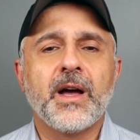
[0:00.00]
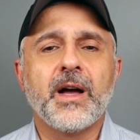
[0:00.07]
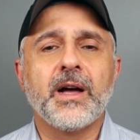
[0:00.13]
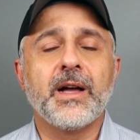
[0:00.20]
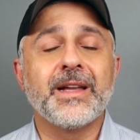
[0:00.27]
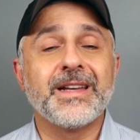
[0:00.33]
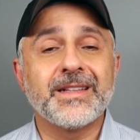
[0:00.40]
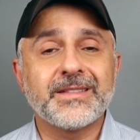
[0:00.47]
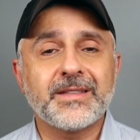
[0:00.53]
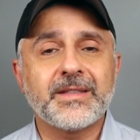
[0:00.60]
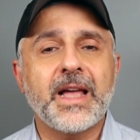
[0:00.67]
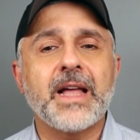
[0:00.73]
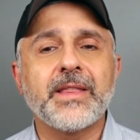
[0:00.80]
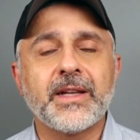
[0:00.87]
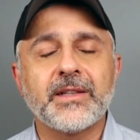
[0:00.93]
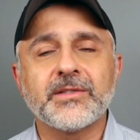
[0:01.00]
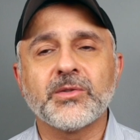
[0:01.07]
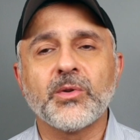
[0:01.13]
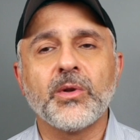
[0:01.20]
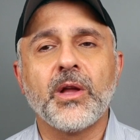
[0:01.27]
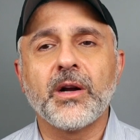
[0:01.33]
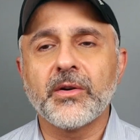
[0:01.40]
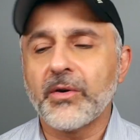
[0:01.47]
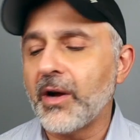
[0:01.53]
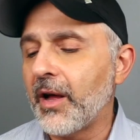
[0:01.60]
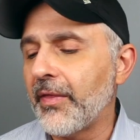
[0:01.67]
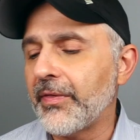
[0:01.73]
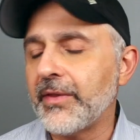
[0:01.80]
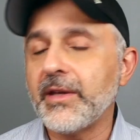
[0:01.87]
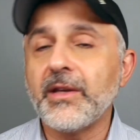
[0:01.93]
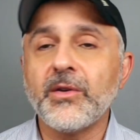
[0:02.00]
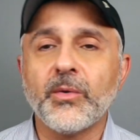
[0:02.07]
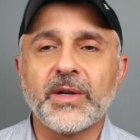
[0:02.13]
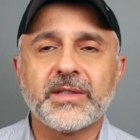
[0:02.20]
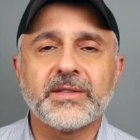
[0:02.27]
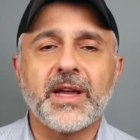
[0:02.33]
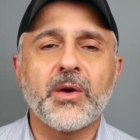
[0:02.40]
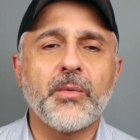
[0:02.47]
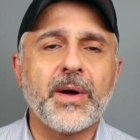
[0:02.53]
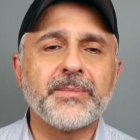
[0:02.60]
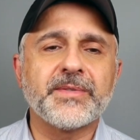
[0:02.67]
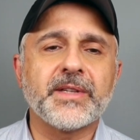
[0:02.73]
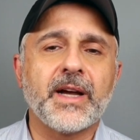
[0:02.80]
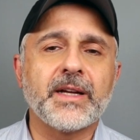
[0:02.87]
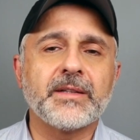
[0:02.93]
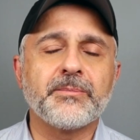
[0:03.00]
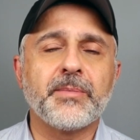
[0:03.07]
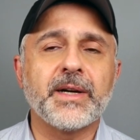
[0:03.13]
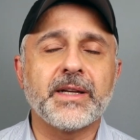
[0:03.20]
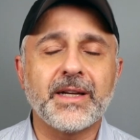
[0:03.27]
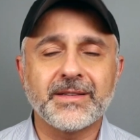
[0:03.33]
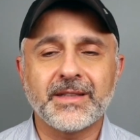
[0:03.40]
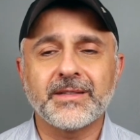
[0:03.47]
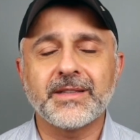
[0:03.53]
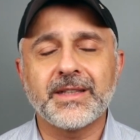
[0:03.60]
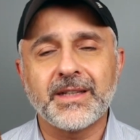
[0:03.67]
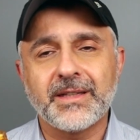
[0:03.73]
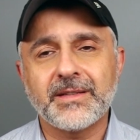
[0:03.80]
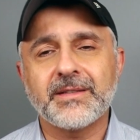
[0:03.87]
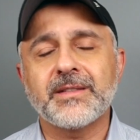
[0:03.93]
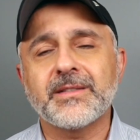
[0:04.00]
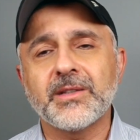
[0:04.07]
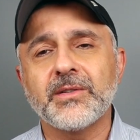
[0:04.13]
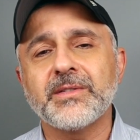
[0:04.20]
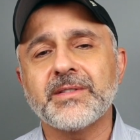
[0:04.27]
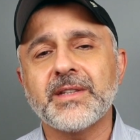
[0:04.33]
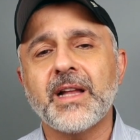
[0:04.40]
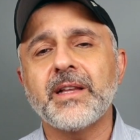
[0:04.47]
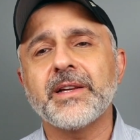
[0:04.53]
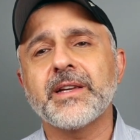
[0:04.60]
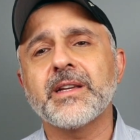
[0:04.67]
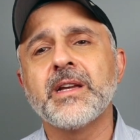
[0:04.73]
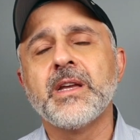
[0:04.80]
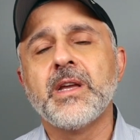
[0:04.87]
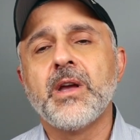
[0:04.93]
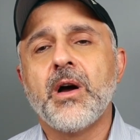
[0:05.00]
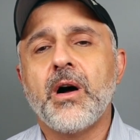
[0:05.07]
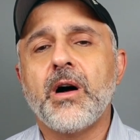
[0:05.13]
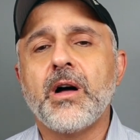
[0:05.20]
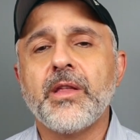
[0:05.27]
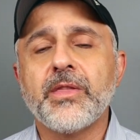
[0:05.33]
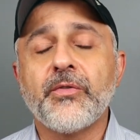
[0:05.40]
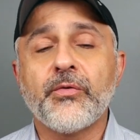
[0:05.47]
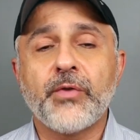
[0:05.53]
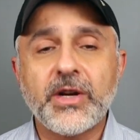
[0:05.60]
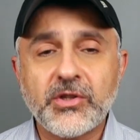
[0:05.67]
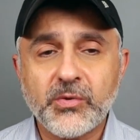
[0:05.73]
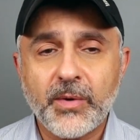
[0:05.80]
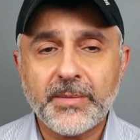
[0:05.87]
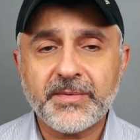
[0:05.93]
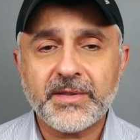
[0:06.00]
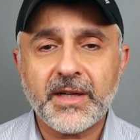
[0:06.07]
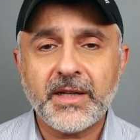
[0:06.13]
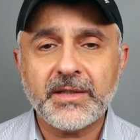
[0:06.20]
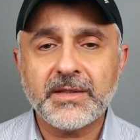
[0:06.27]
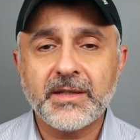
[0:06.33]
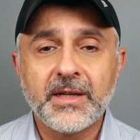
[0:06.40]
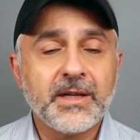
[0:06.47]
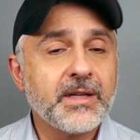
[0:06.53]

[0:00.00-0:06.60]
Uh, and it's sad that it's no longer on the USA website. But as I said, it, it's still selling on the French website.